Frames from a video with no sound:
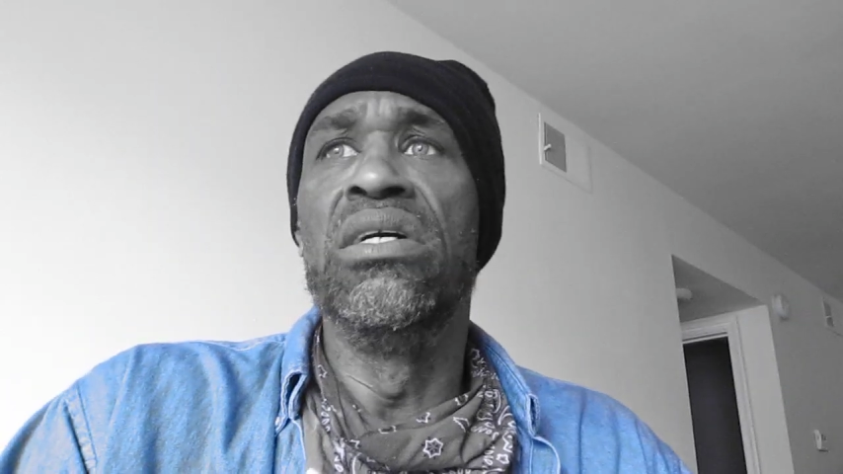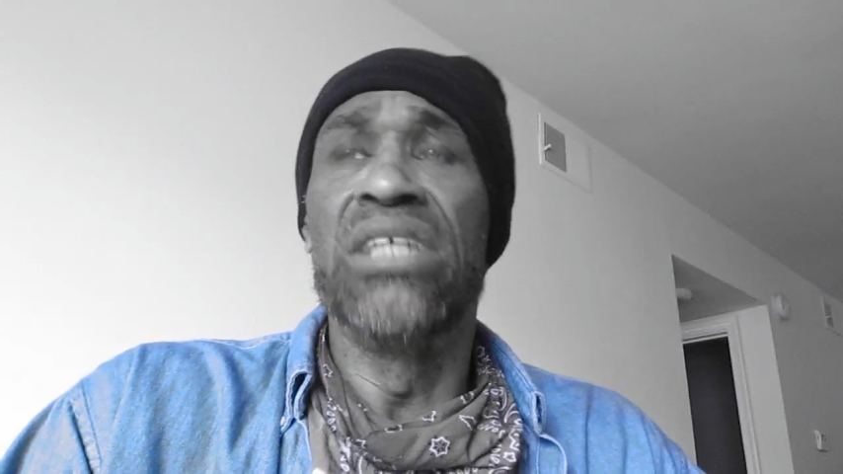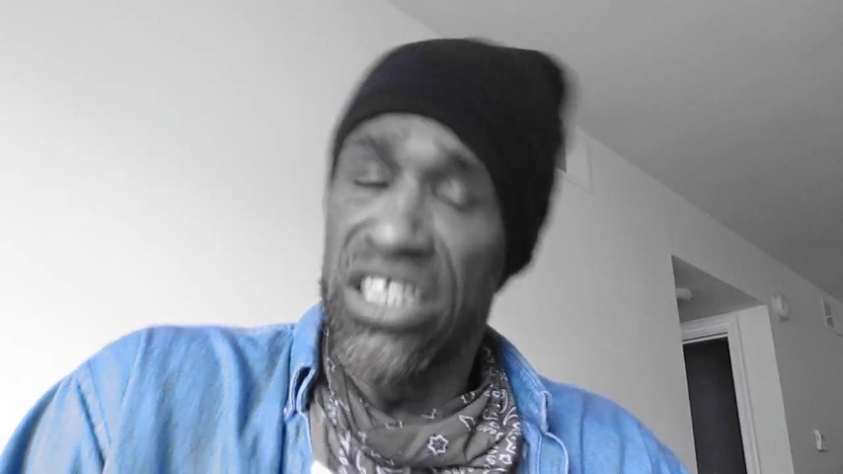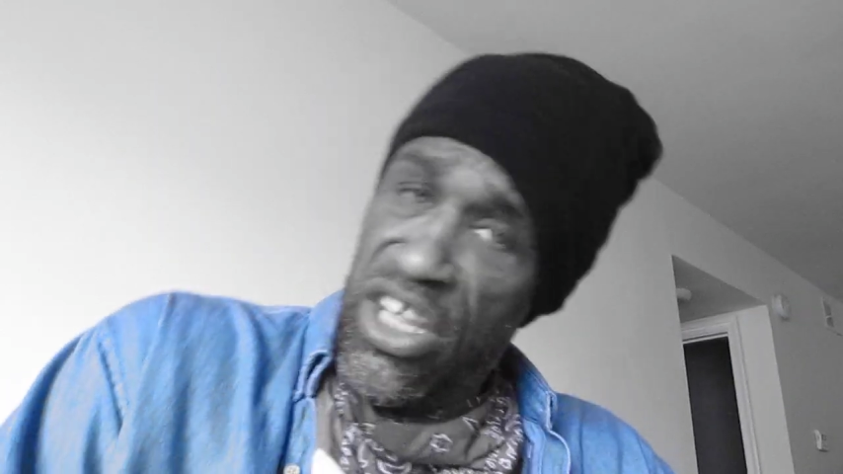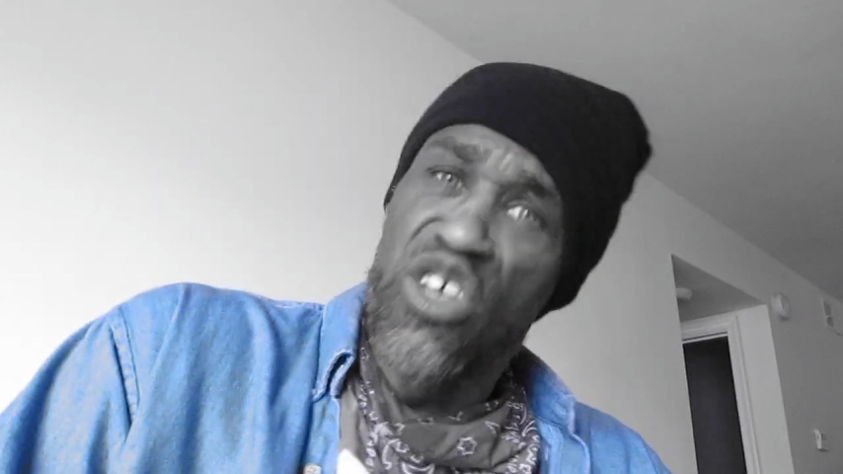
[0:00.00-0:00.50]

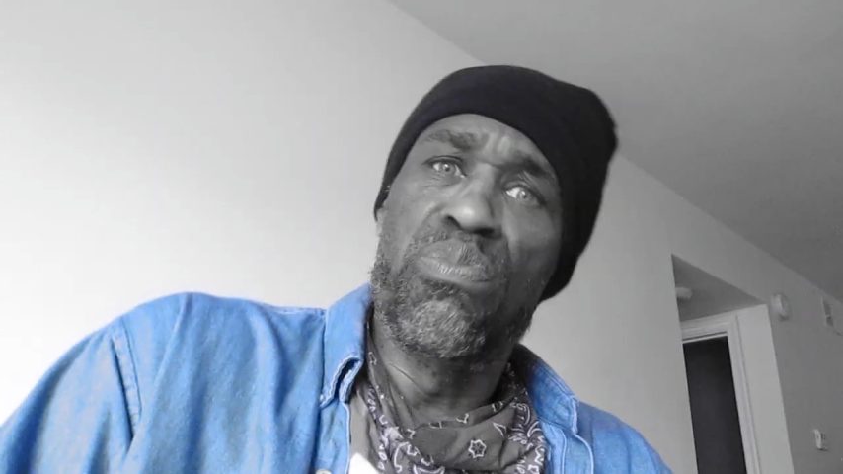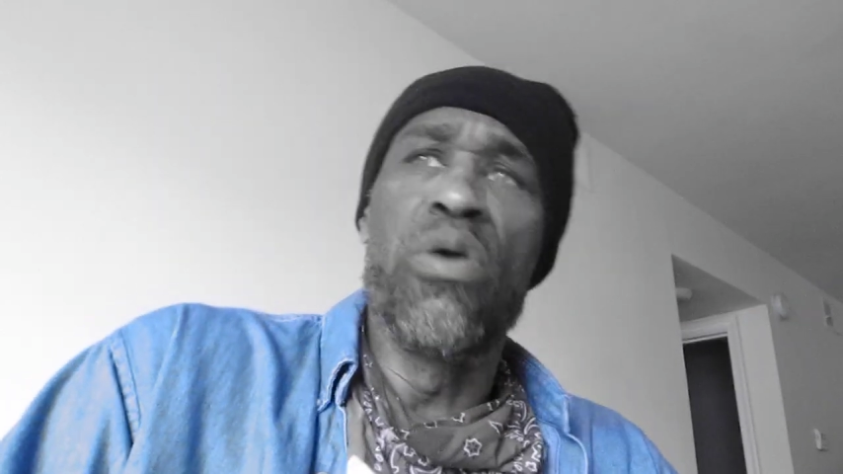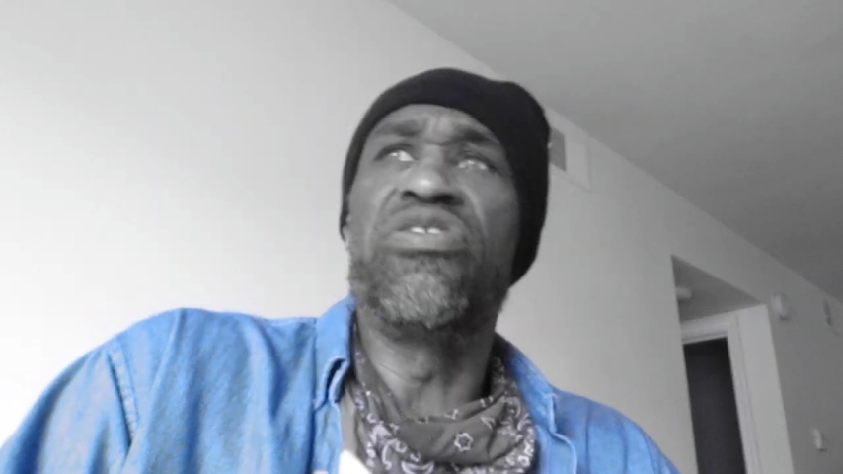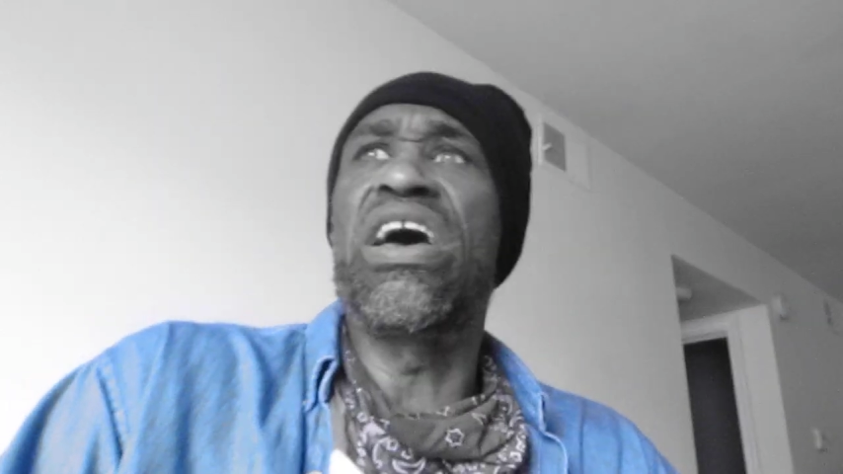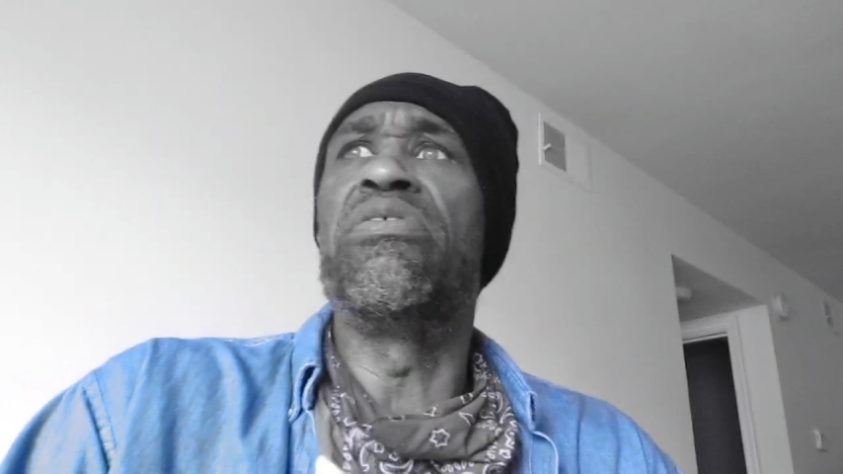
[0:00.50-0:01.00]
that their
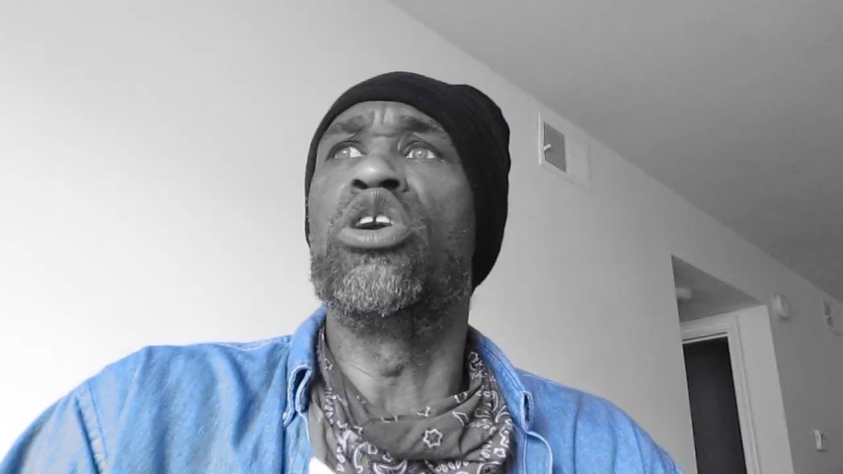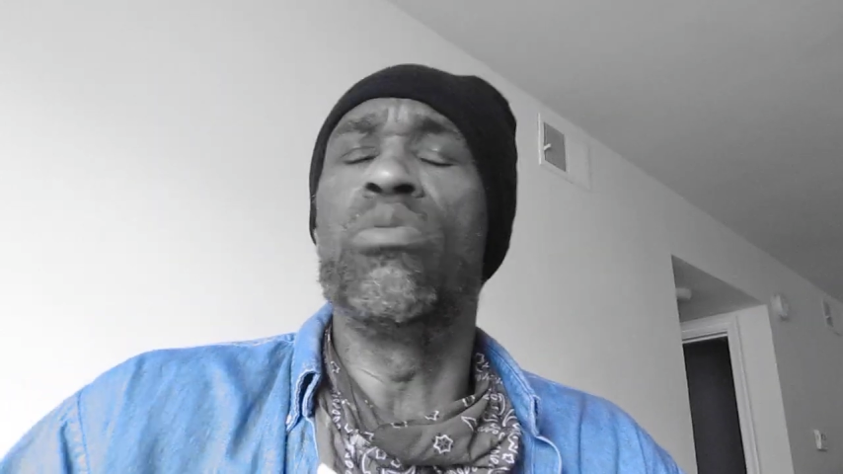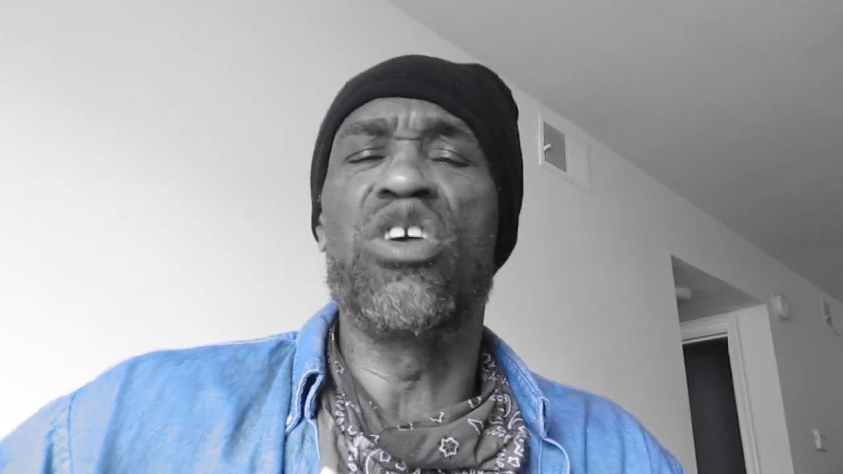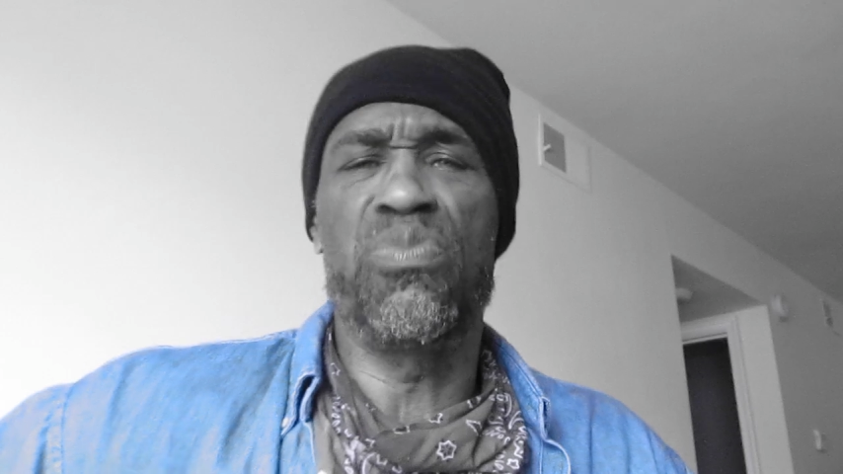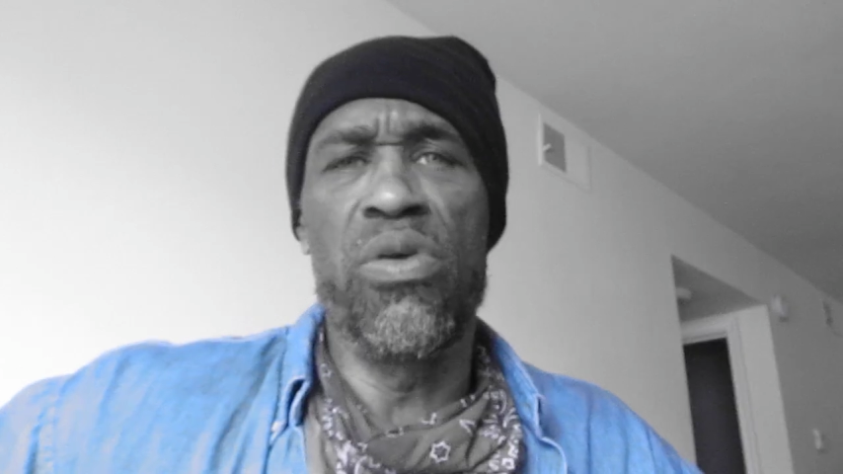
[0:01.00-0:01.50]
spirit's having a
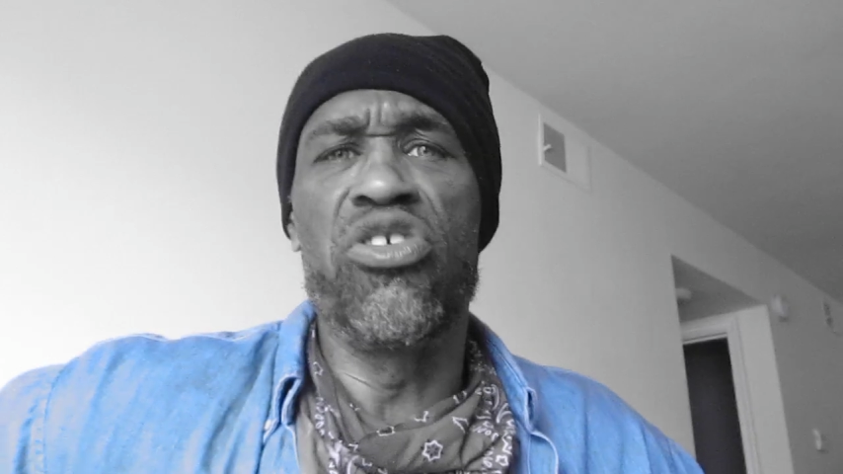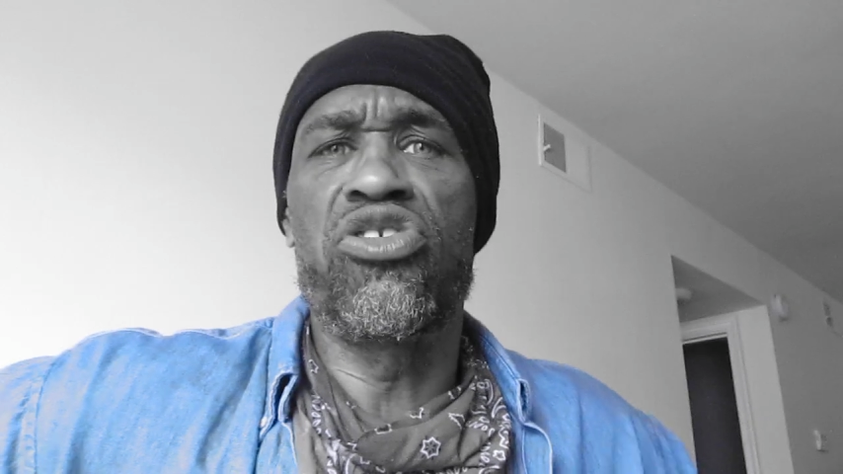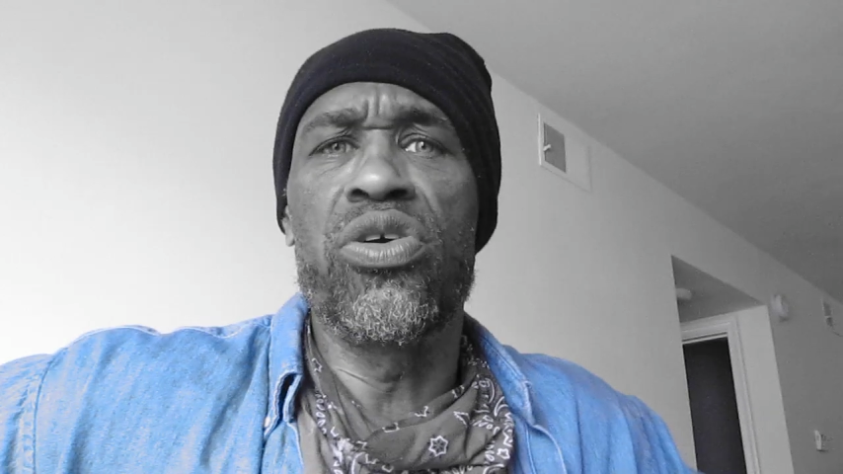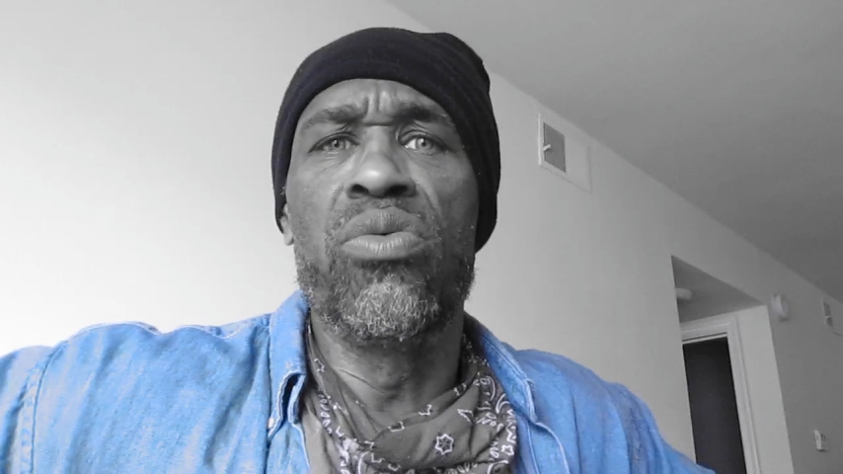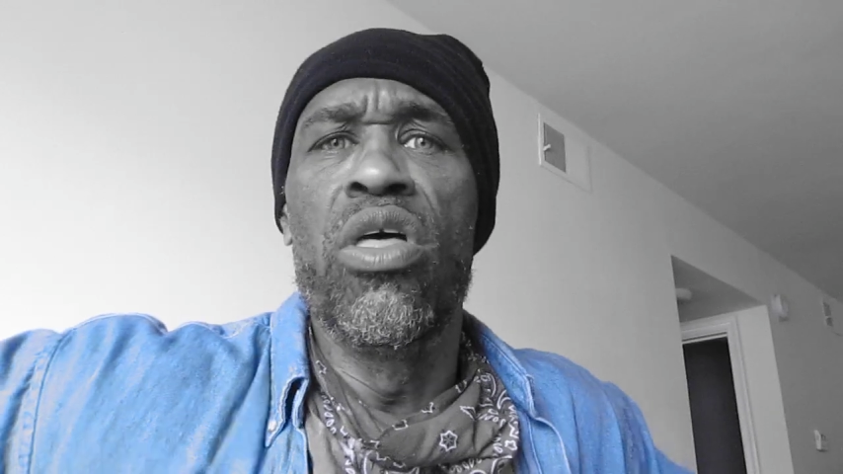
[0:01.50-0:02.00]
human experience
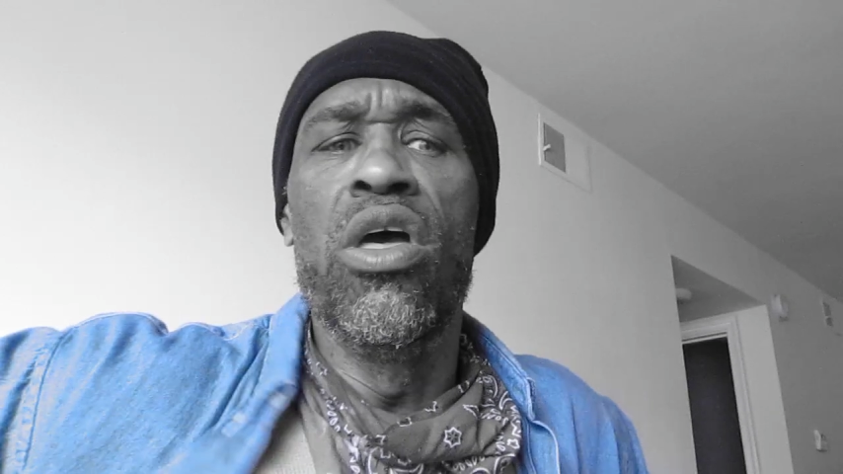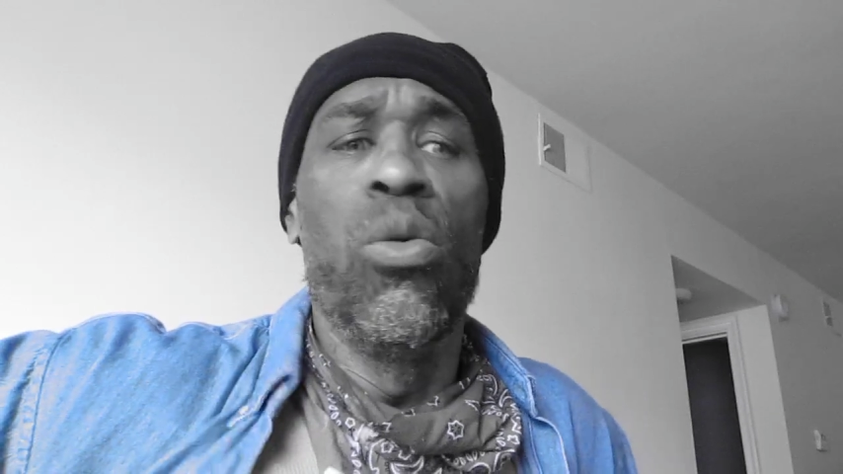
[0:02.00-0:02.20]
too,